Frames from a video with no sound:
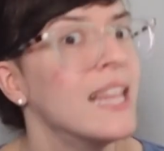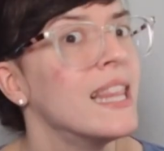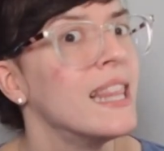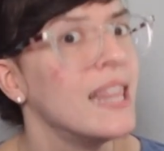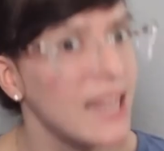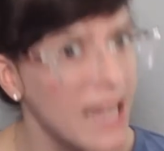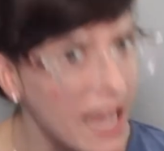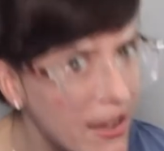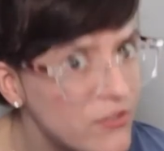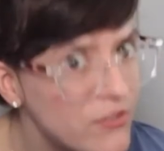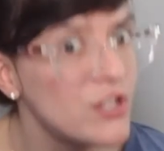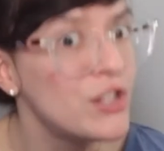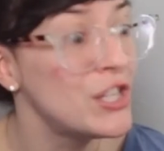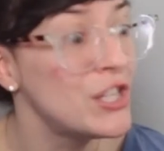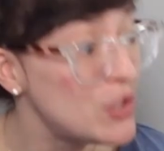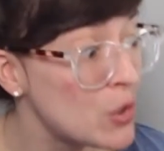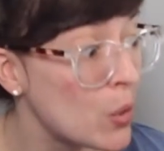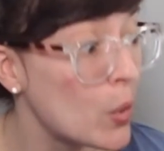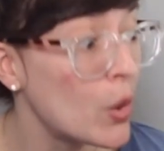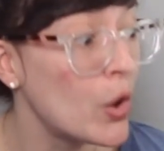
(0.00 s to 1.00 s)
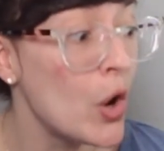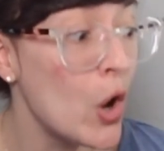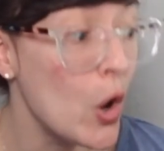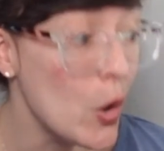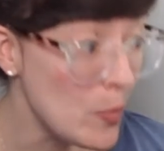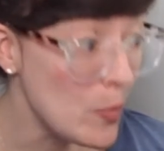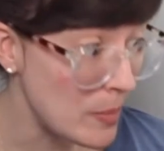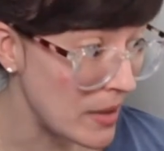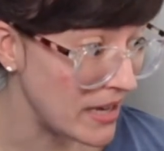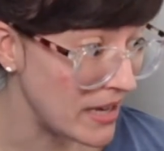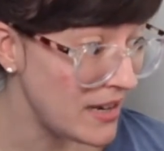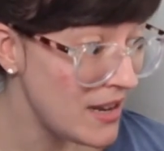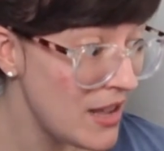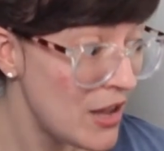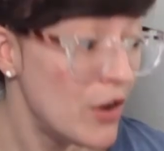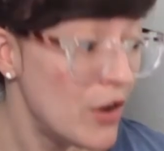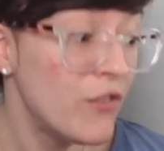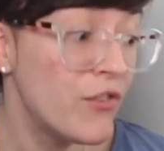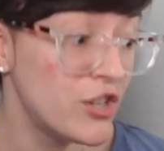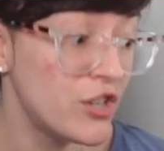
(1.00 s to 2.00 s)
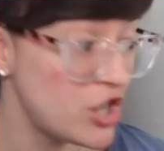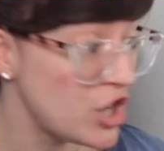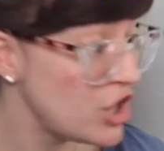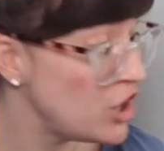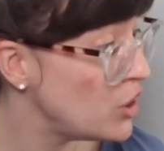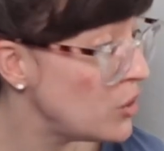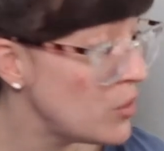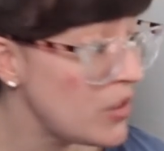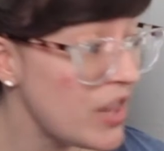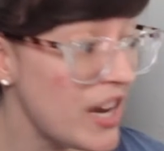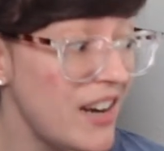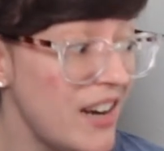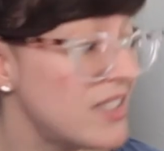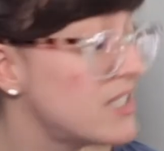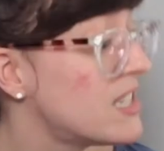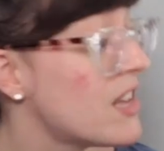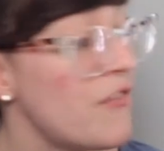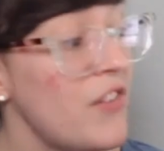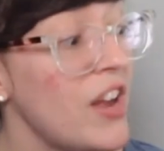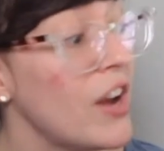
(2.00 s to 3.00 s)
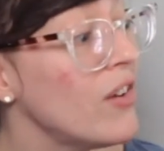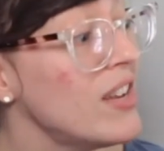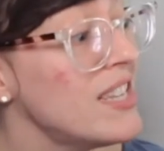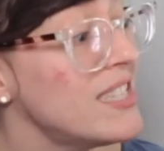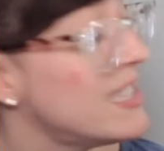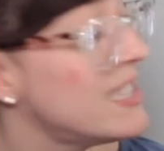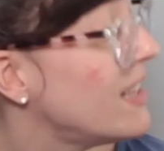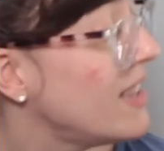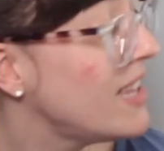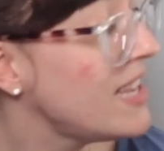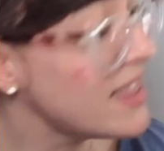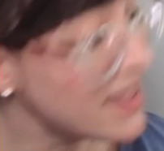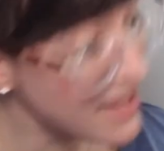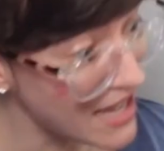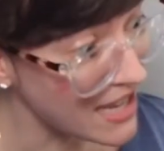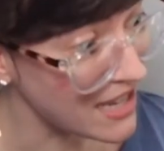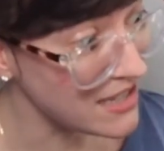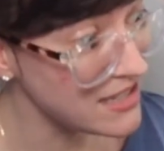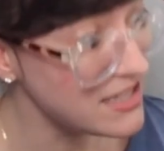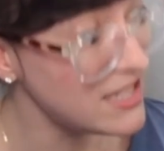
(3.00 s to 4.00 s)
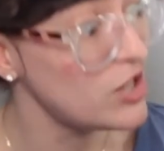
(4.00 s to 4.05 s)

left the door open, for she knew that it is a very silly thing